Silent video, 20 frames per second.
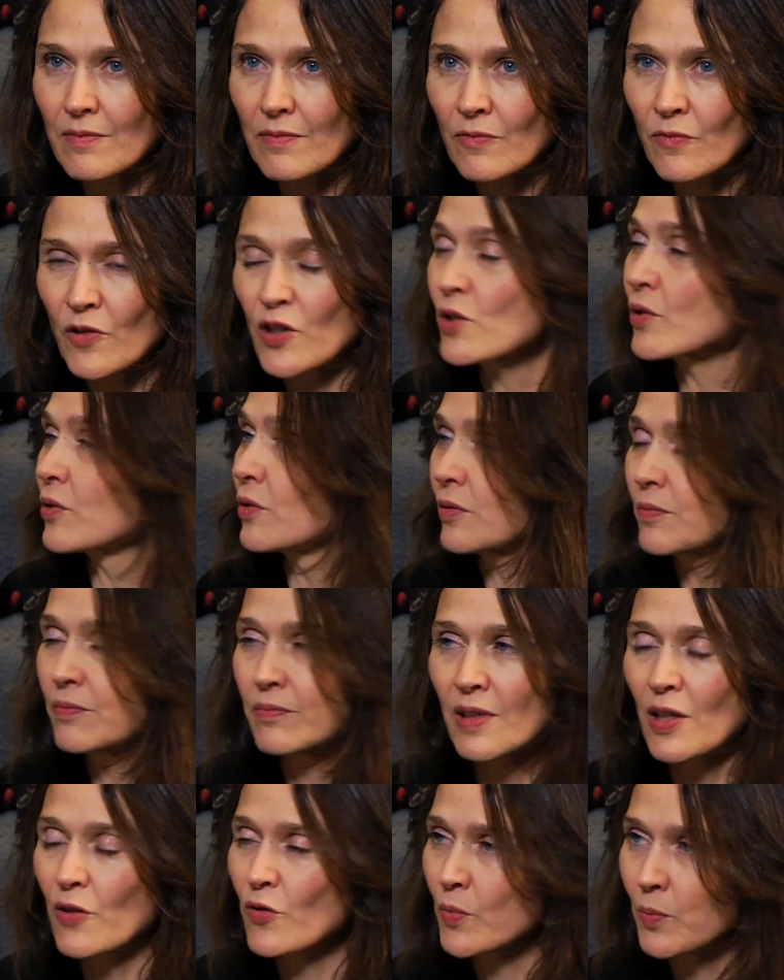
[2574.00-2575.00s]
visual
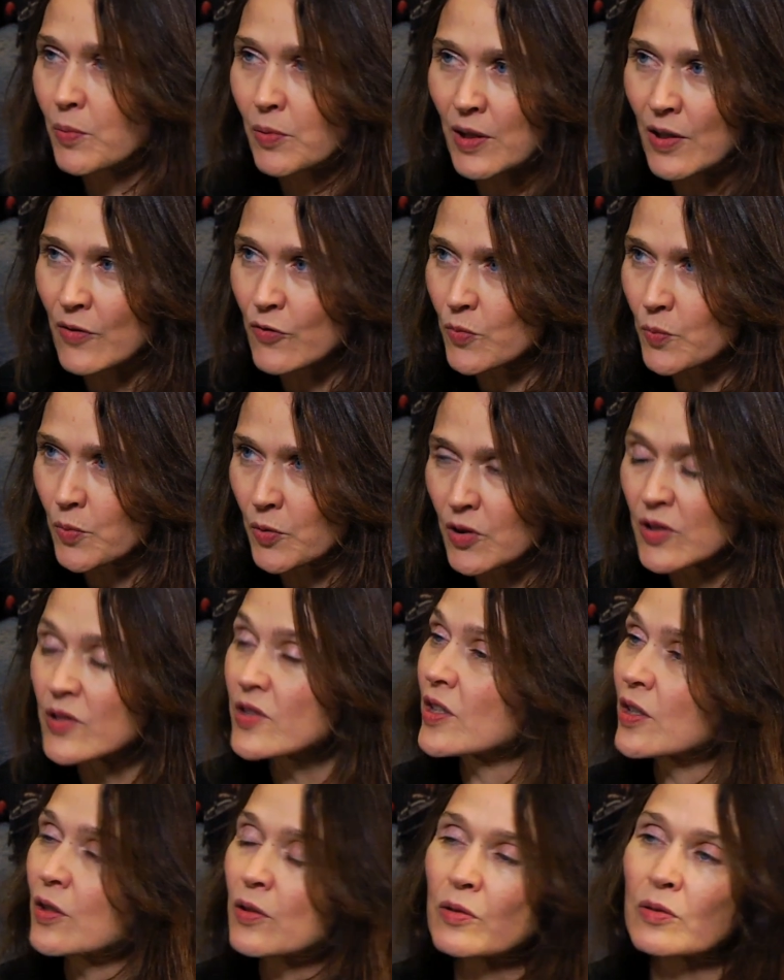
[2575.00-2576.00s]

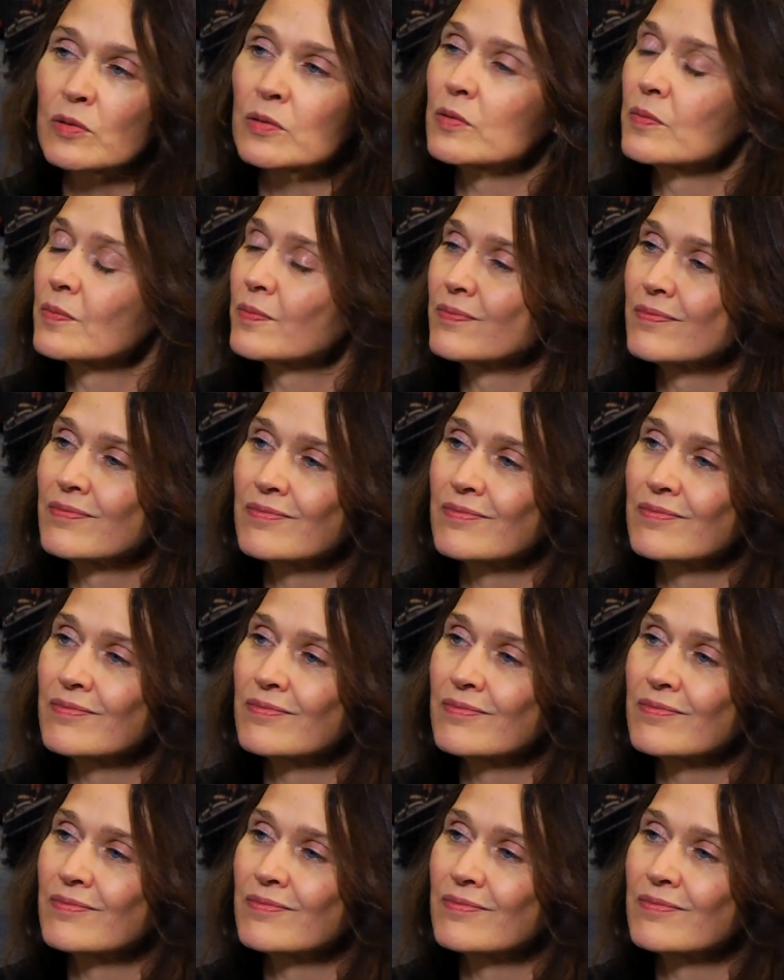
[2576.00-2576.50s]
anthropology or